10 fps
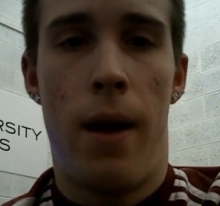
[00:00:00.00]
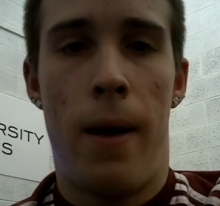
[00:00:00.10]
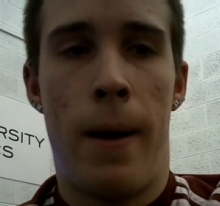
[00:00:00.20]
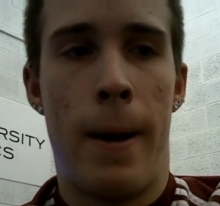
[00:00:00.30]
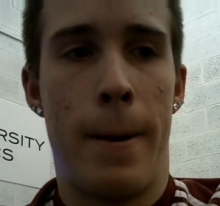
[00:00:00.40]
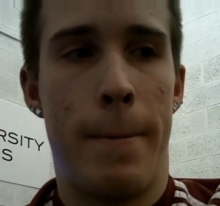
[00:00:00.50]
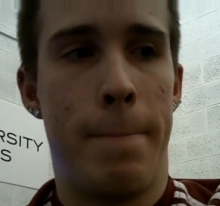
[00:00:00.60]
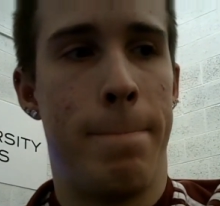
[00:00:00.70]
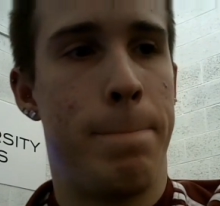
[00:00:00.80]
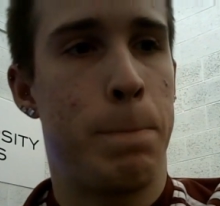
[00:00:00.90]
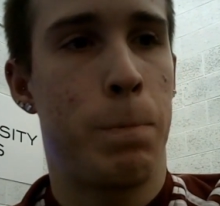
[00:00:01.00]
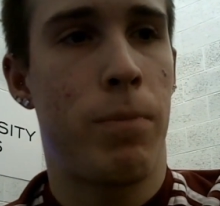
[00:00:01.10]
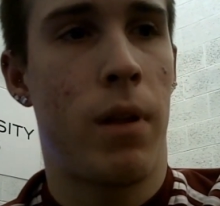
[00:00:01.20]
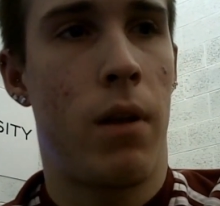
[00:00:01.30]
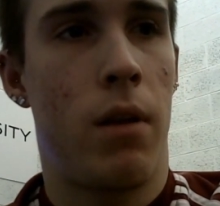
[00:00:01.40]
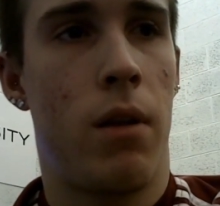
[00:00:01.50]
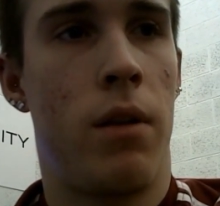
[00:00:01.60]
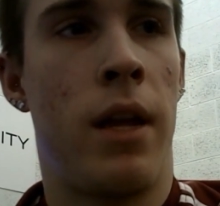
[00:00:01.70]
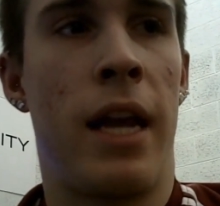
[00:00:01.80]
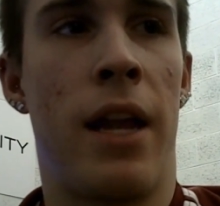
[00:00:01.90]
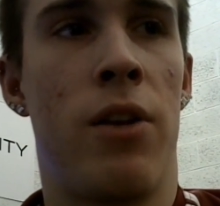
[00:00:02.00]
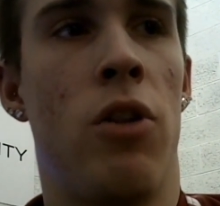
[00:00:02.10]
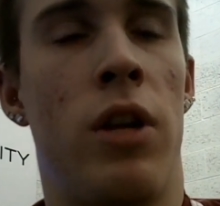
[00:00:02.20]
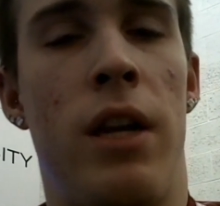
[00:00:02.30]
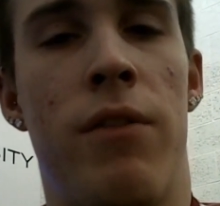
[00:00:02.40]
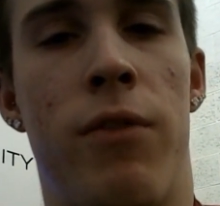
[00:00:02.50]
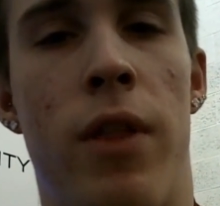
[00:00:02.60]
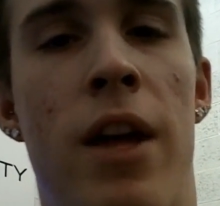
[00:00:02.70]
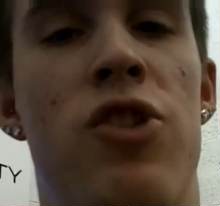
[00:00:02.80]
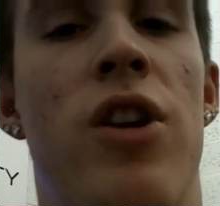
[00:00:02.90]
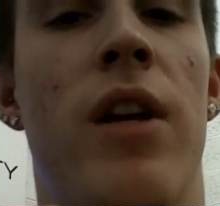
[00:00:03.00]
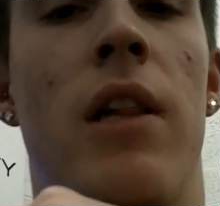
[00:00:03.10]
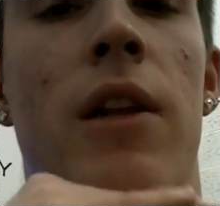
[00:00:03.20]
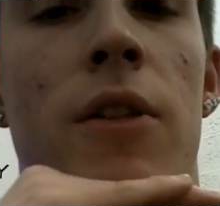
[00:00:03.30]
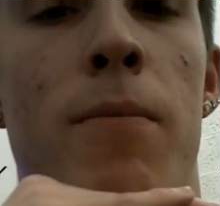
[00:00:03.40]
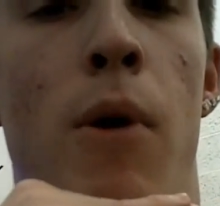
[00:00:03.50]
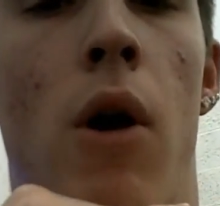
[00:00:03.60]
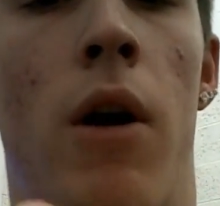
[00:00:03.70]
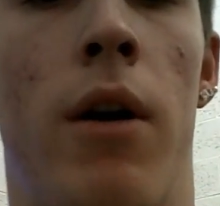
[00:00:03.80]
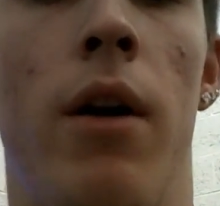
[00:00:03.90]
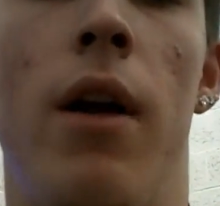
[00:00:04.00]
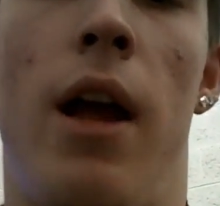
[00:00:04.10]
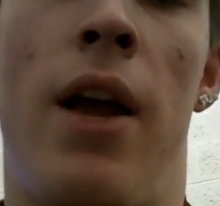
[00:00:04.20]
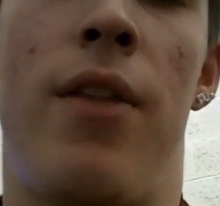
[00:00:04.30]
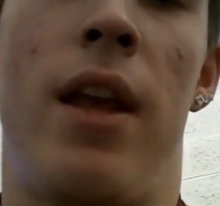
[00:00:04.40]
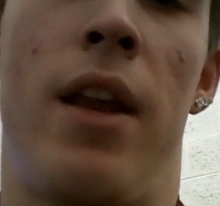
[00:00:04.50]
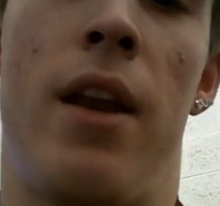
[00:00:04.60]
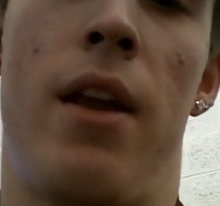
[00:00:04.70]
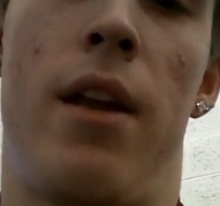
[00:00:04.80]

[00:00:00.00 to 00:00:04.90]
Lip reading: Again, looking for that chin to clear the bar, and then